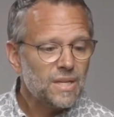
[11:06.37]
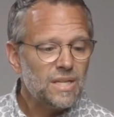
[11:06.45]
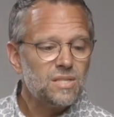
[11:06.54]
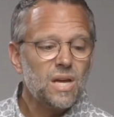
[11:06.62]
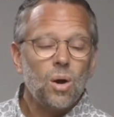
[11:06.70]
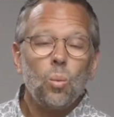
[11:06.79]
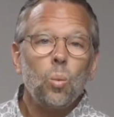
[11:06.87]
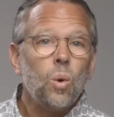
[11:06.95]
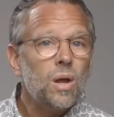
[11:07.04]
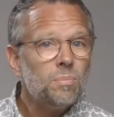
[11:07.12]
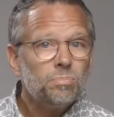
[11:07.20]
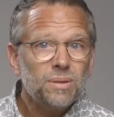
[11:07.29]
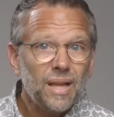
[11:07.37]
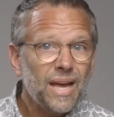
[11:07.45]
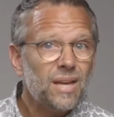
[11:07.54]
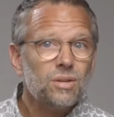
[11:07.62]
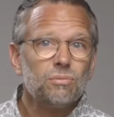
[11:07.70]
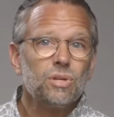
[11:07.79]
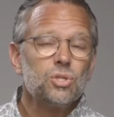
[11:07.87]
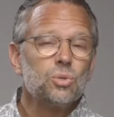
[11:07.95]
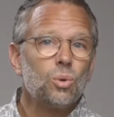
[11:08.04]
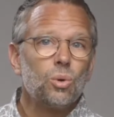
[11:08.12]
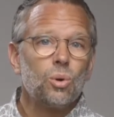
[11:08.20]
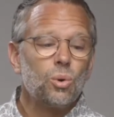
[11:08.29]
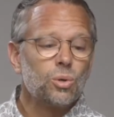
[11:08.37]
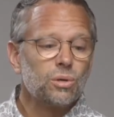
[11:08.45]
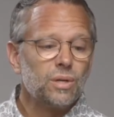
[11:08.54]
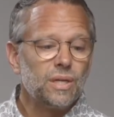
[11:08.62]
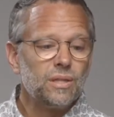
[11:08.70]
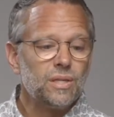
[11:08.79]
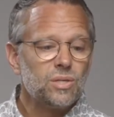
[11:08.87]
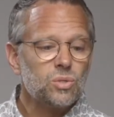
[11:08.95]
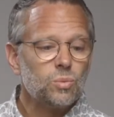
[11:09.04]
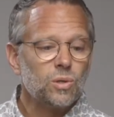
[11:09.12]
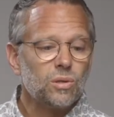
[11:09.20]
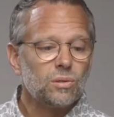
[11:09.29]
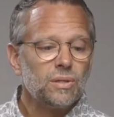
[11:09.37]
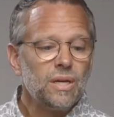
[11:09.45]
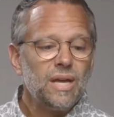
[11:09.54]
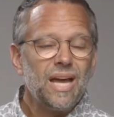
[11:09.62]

He's got one plan to restore order in this world,